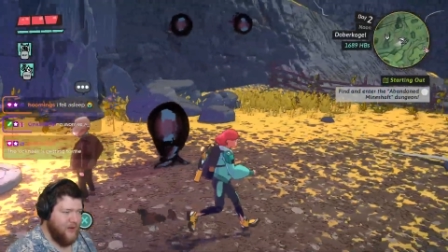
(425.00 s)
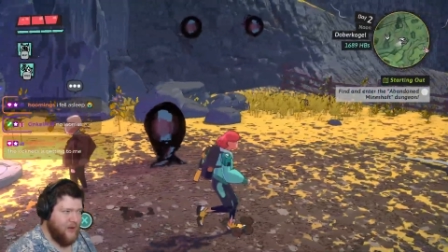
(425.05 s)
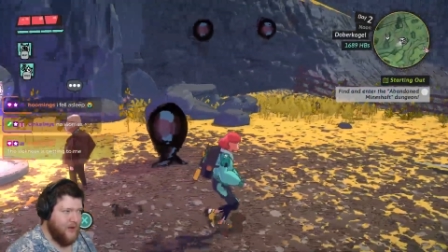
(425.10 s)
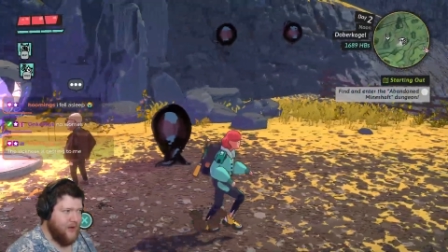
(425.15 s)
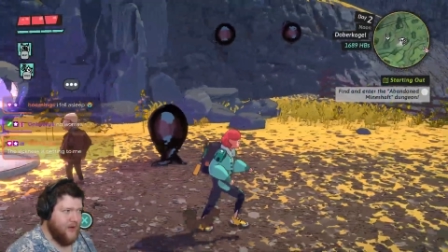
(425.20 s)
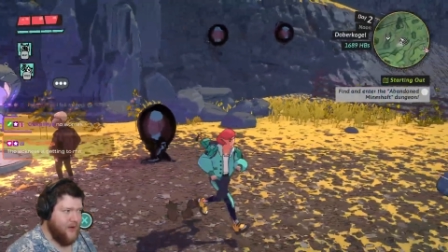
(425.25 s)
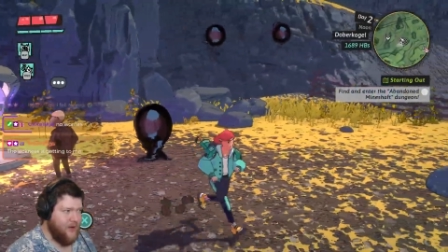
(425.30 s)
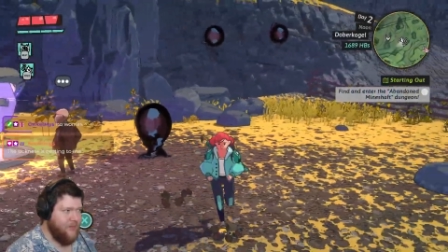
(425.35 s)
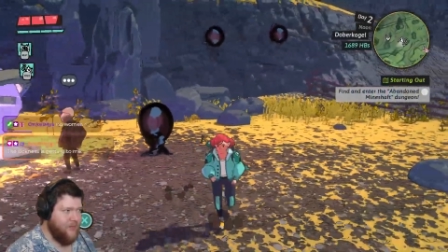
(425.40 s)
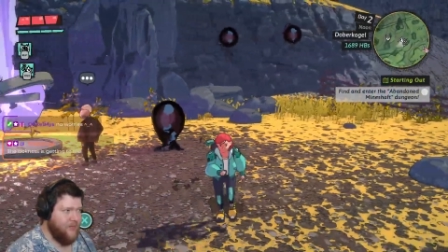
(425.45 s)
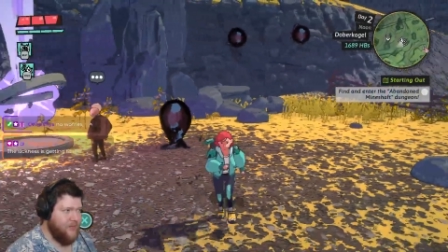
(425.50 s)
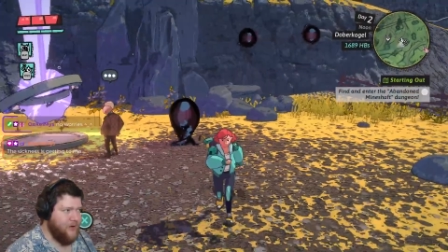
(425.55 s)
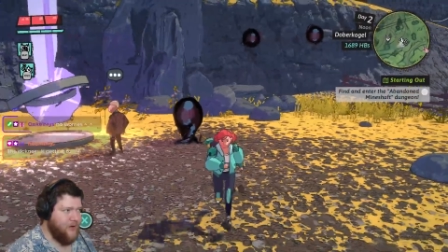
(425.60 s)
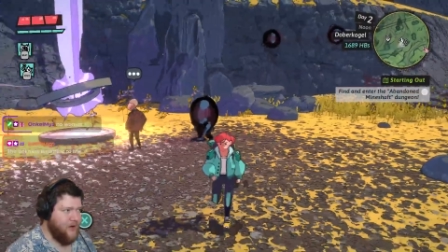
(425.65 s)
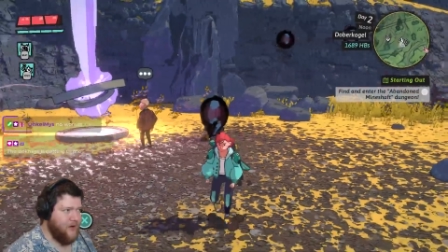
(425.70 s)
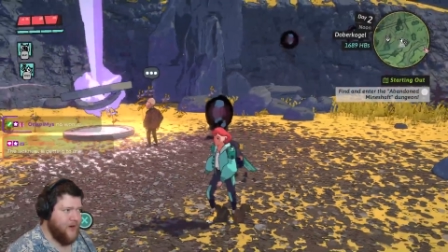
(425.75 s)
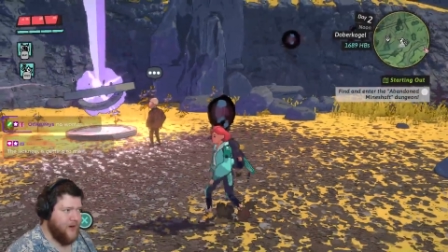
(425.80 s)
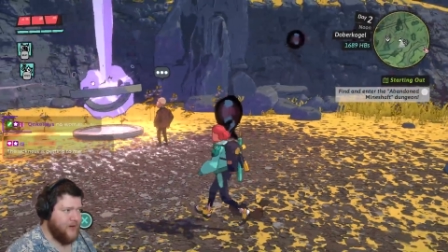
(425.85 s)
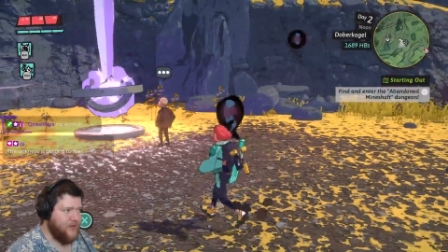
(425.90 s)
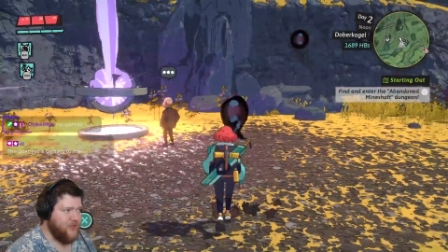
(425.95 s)
Um,
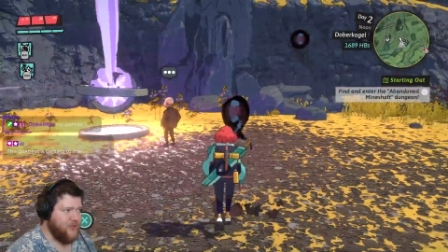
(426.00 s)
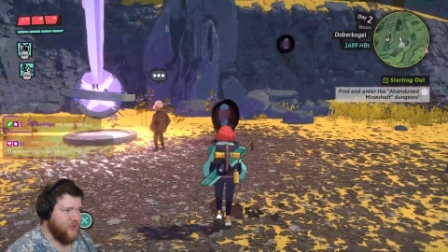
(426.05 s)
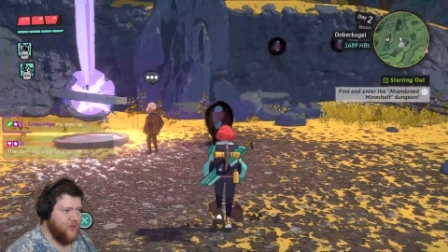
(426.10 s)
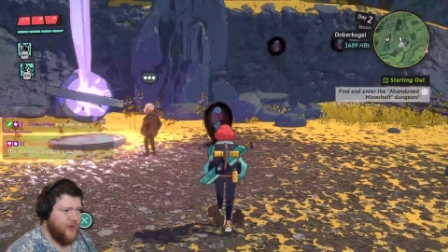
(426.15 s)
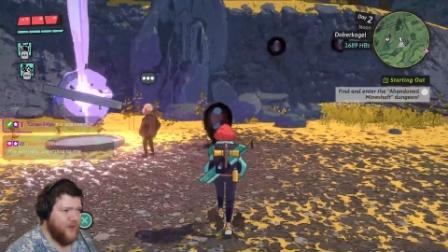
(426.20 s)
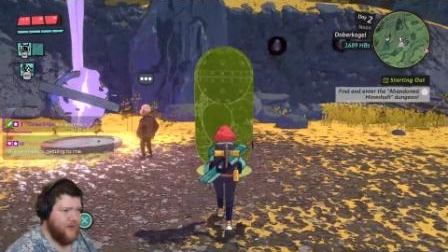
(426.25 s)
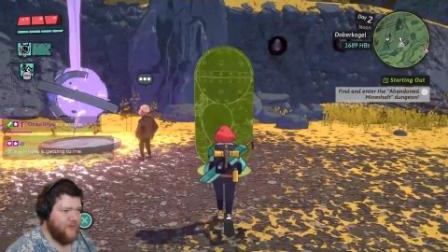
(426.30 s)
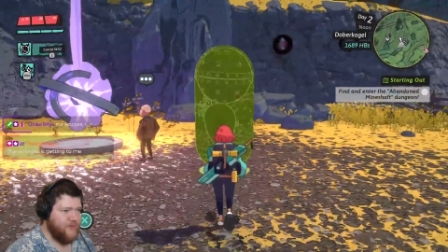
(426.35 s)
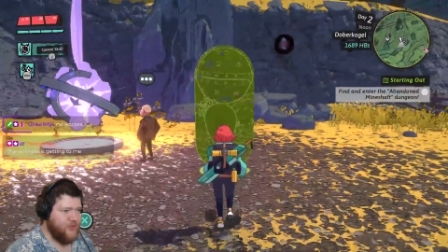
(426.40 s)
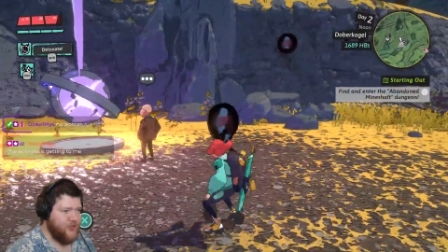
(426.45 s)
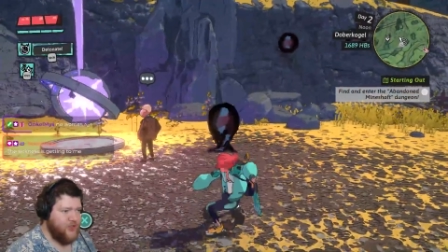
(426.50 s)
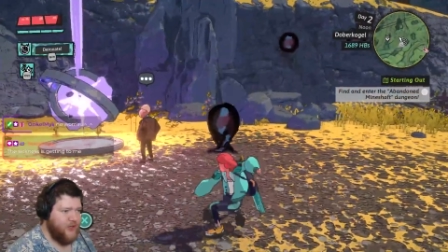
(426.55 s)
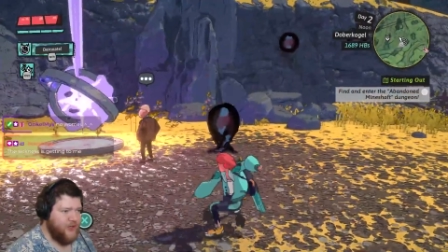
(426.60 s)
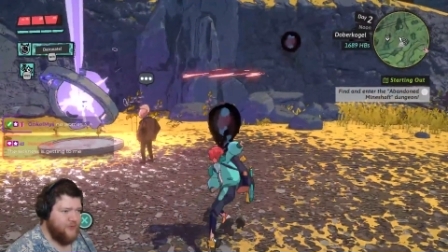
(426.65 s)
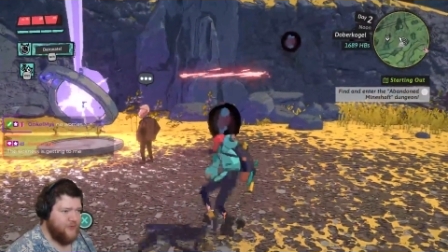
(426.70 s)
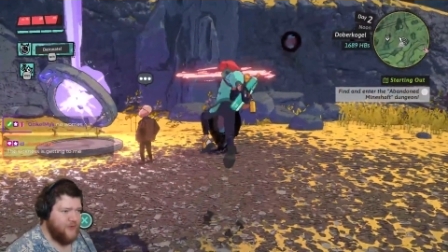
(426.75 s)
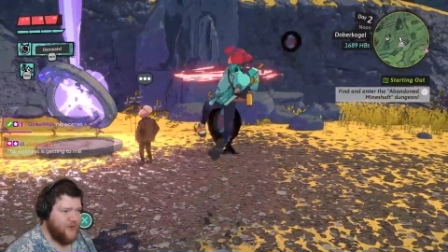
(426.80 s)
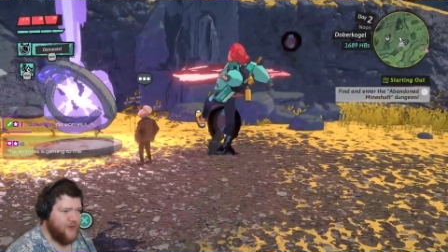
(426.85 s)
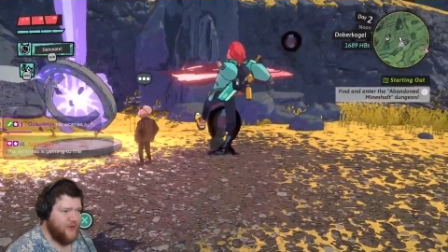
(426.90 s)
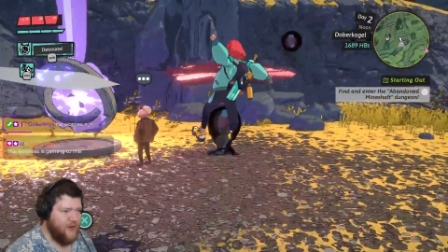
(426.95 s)
alright, so we have
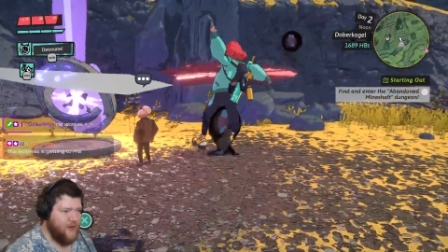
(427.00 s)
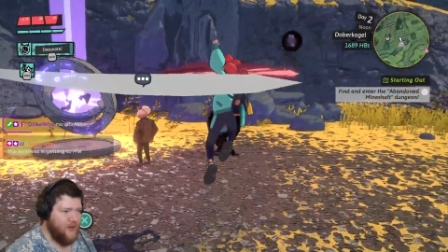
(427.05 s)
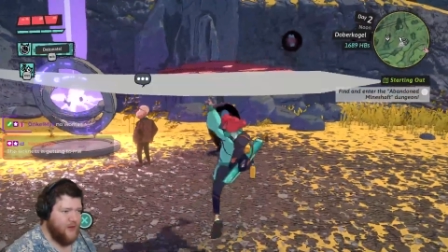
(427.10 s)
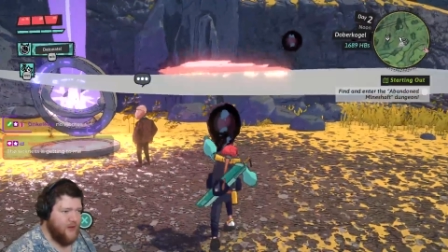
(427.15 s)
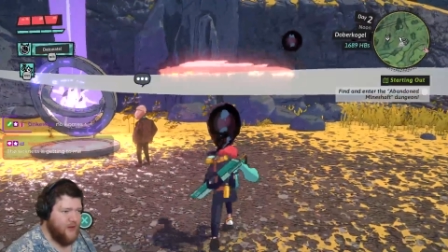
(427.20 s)
shift,